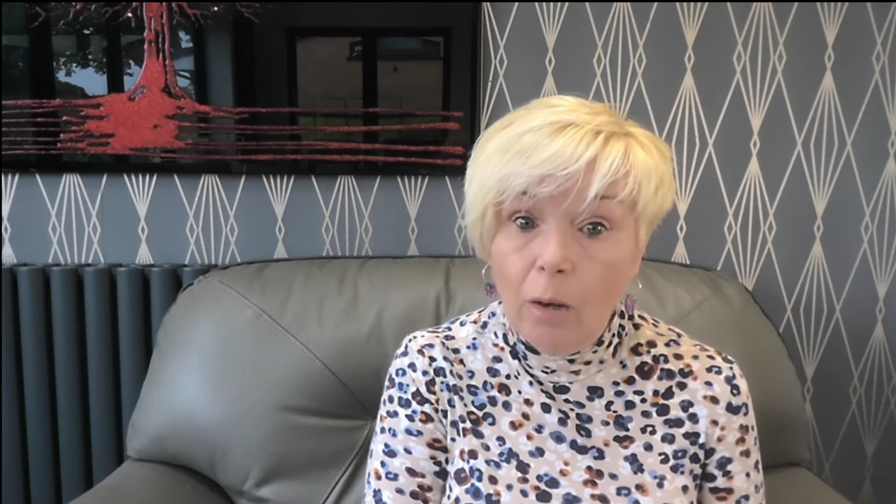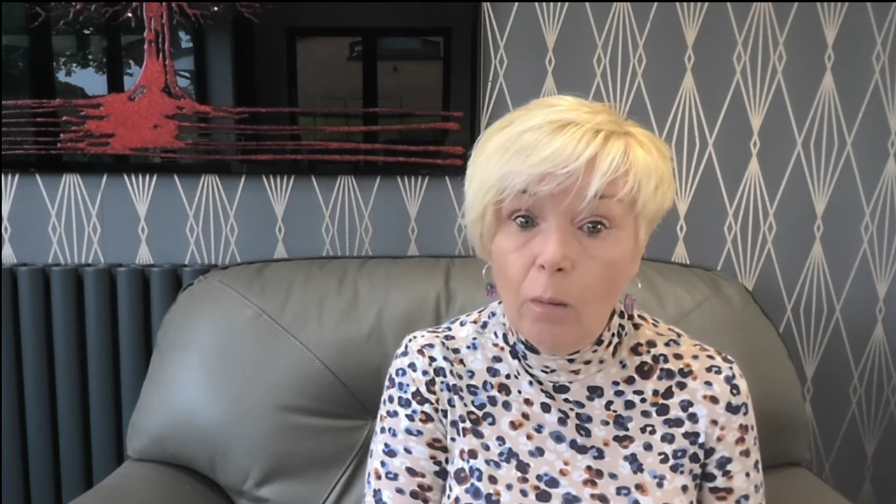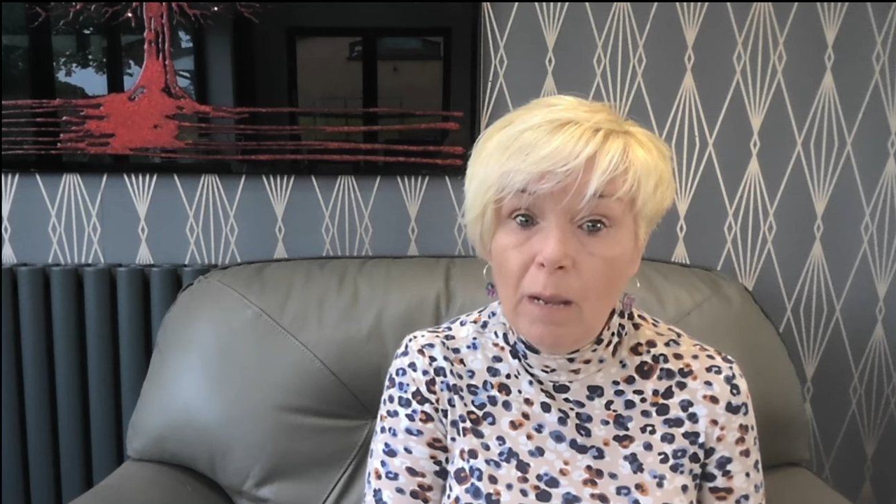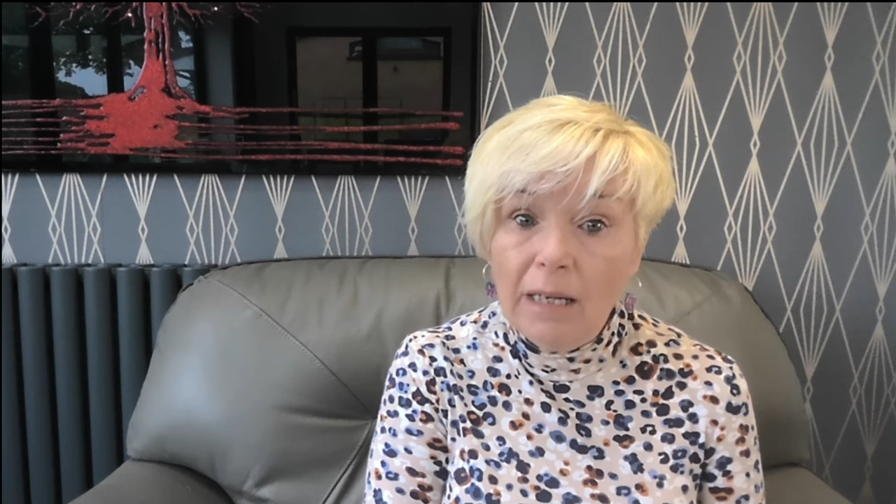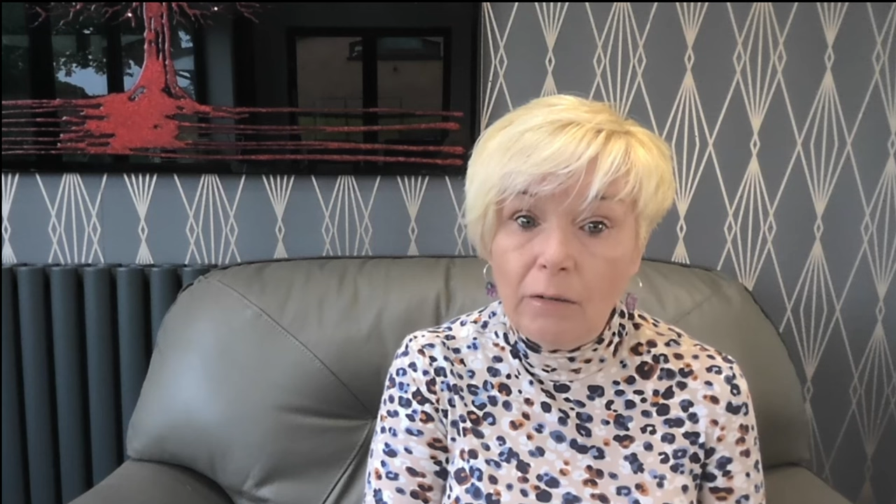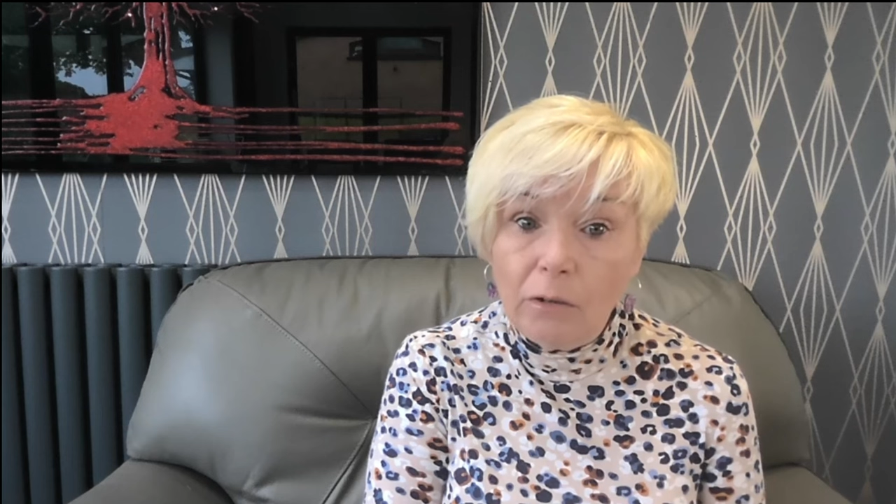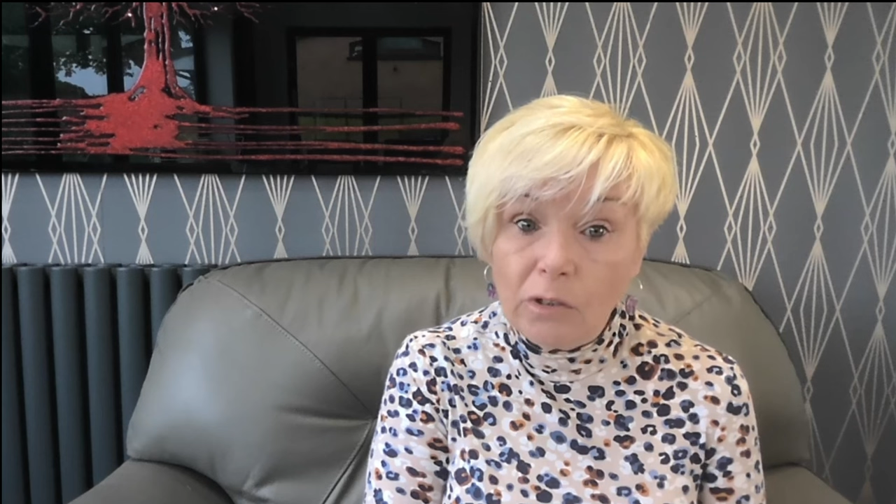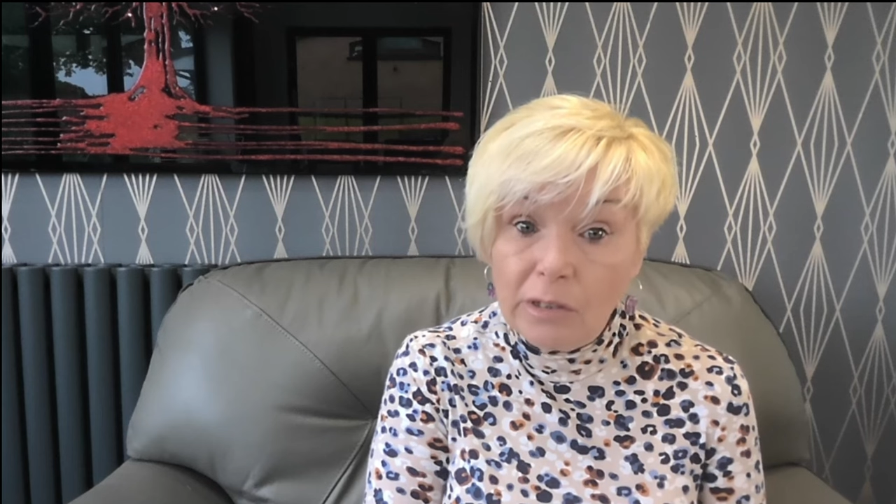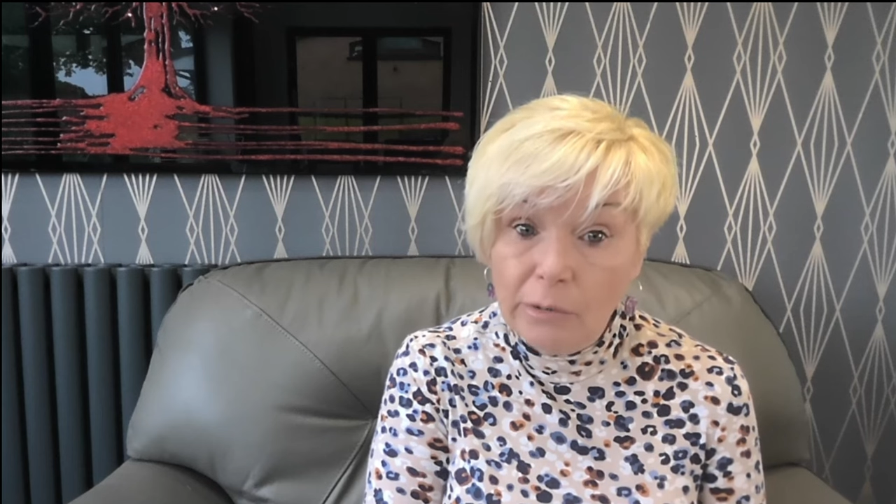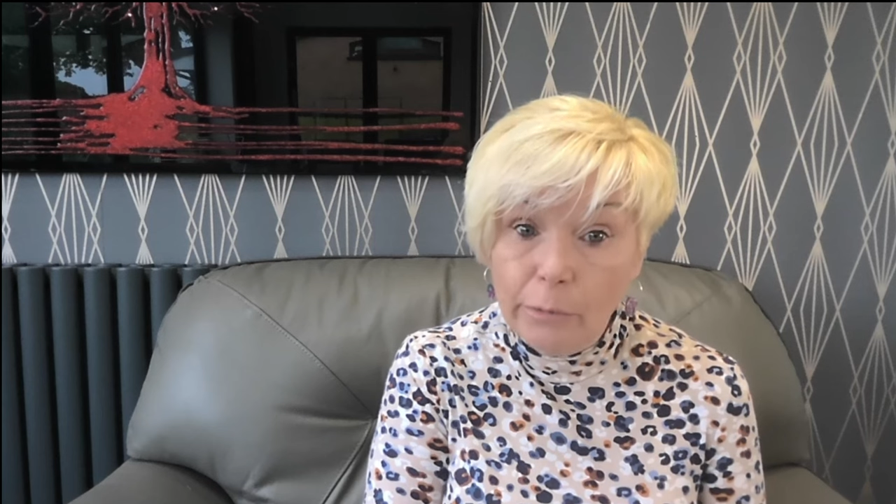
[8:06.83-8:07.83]
Oh my God,
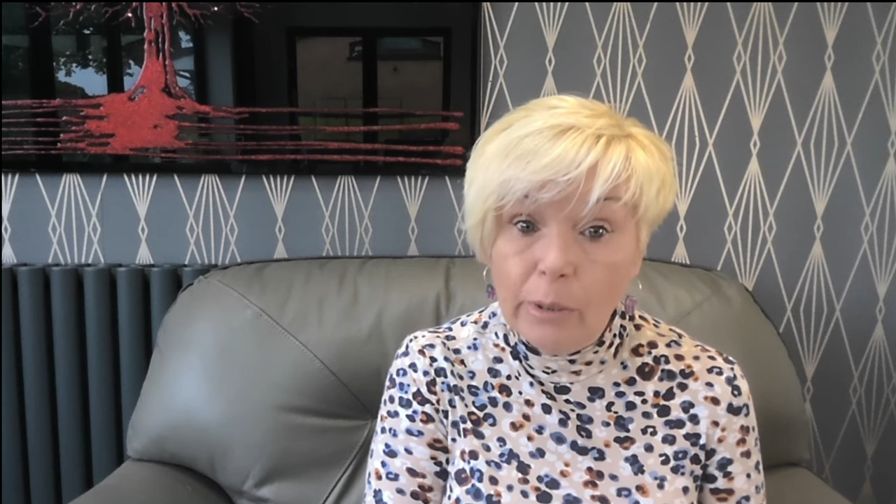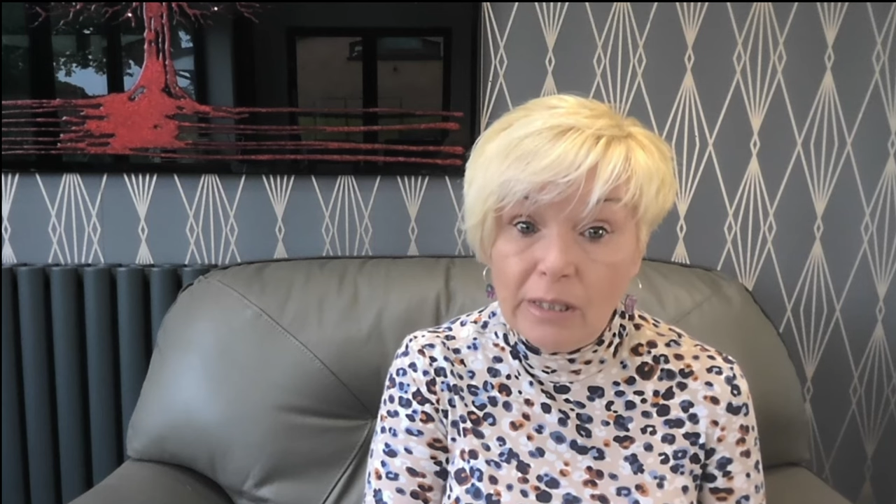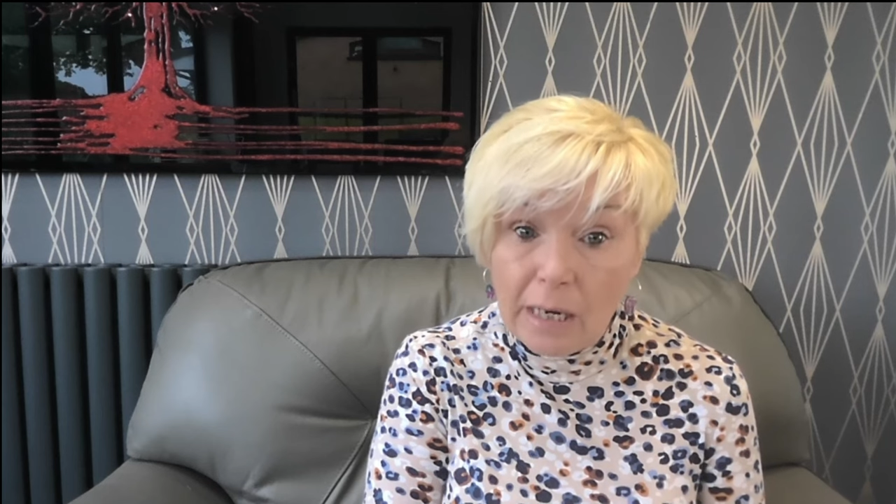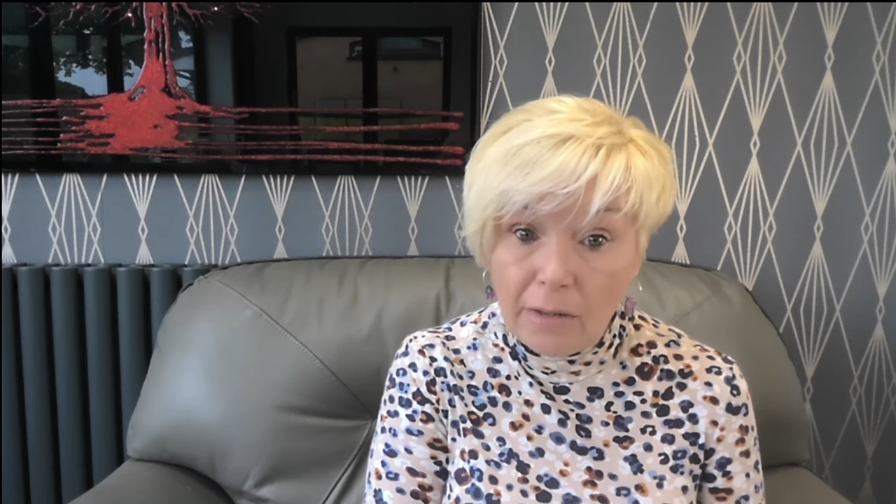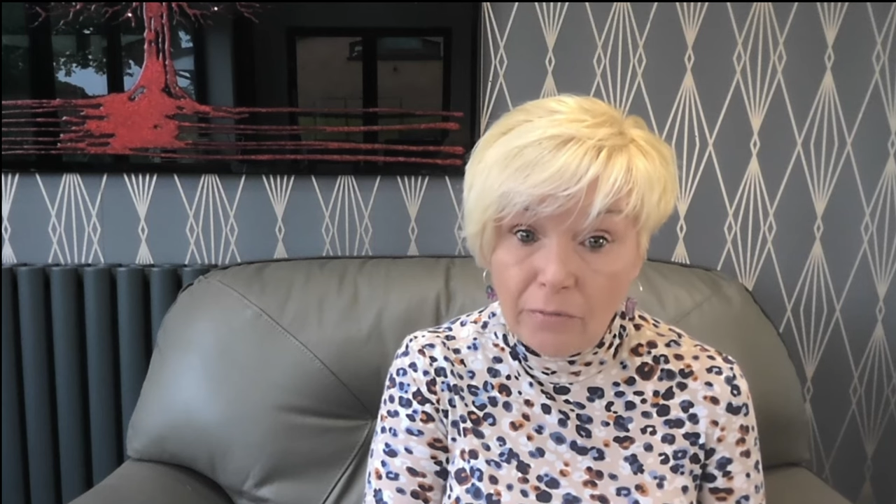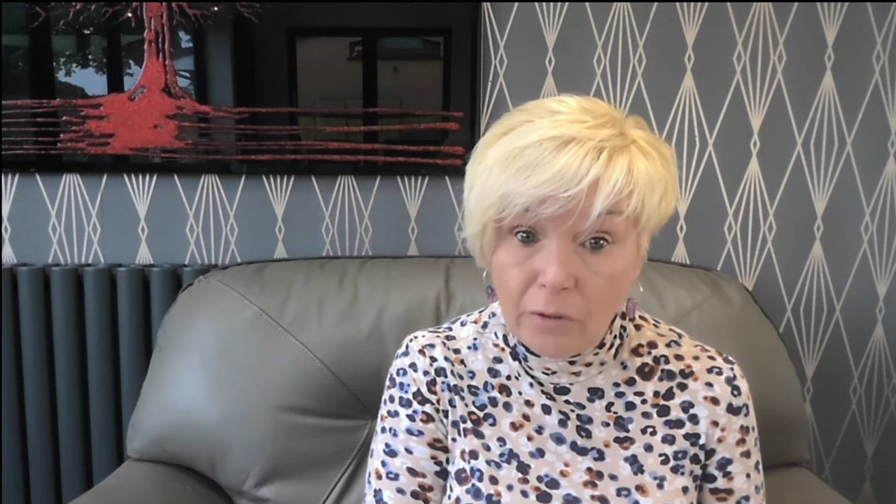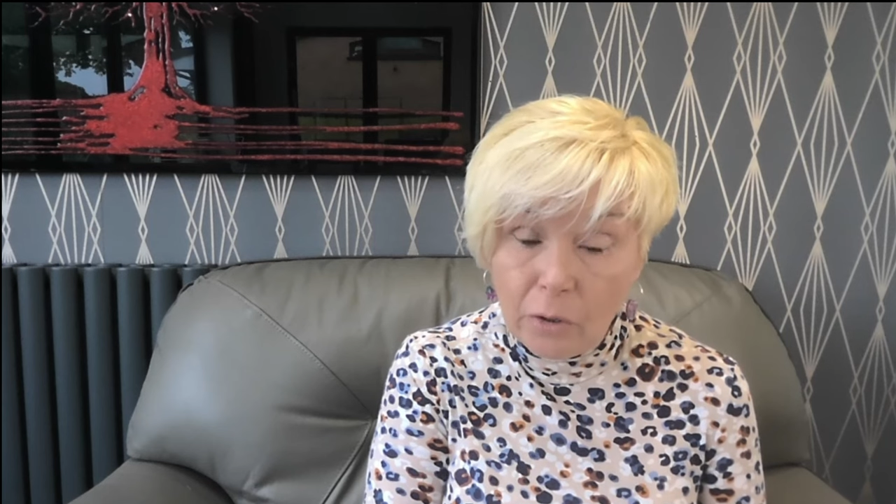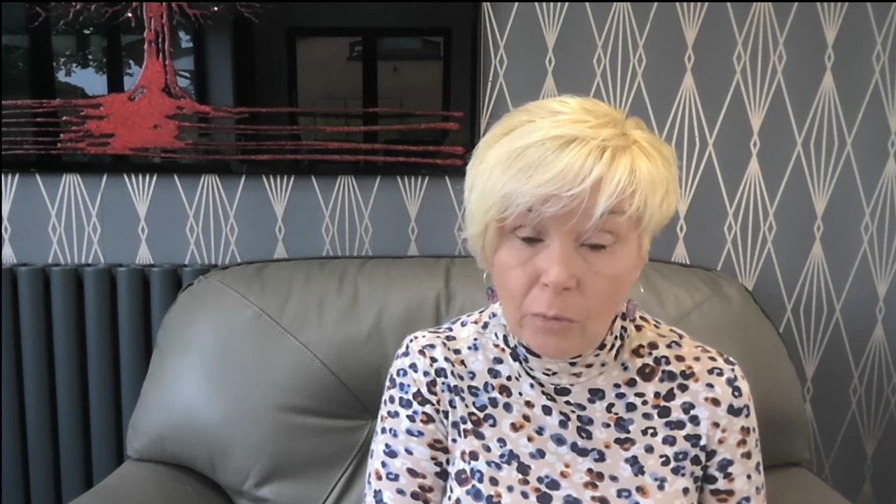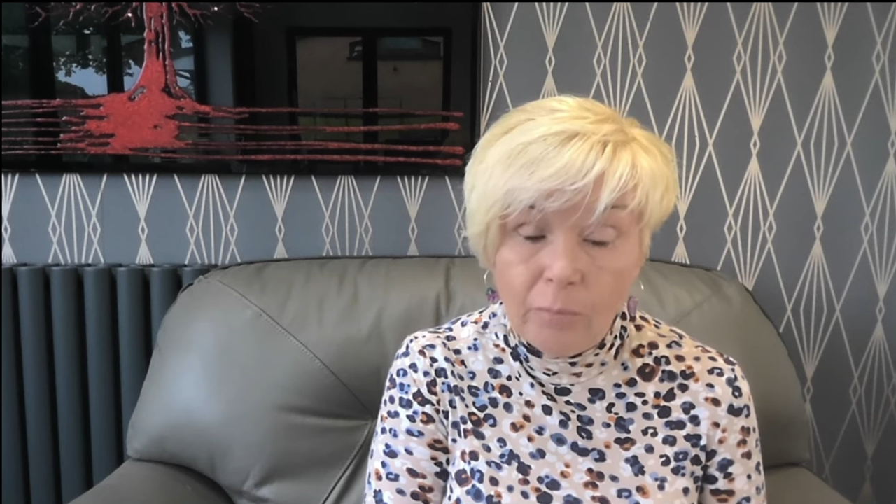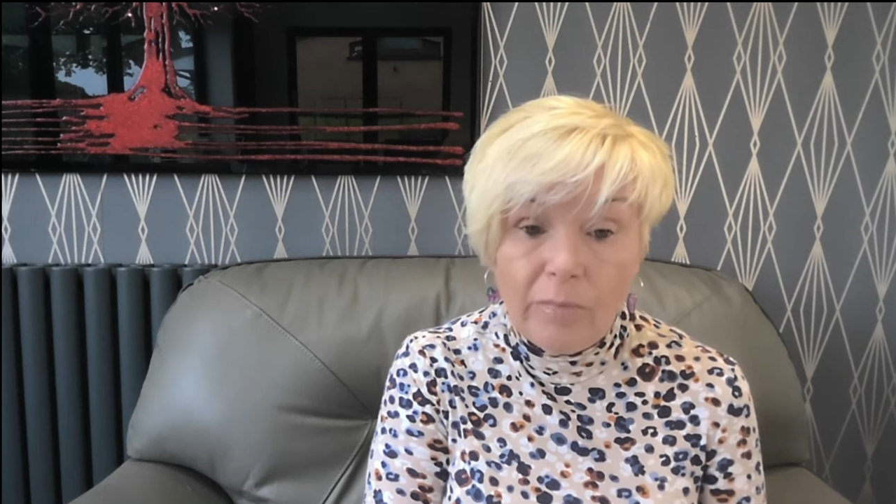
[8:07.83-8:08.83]
to die for.